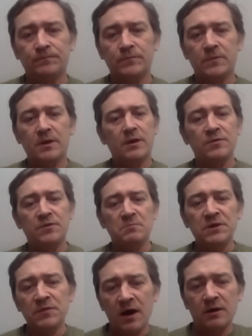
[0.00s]
They, they
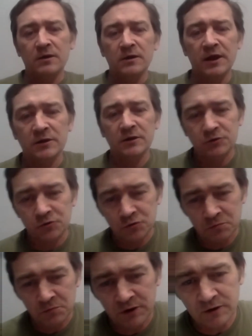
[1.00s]
mean that little to
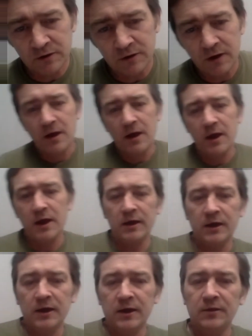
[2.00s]
me.
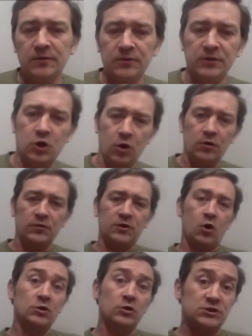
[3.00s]
Uh, the co- the
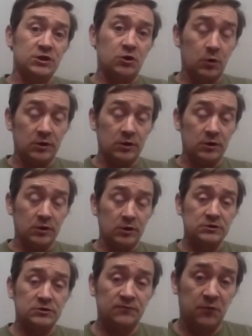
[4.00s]

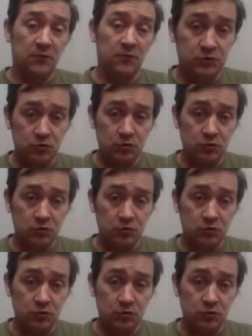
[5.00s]
consequence of what they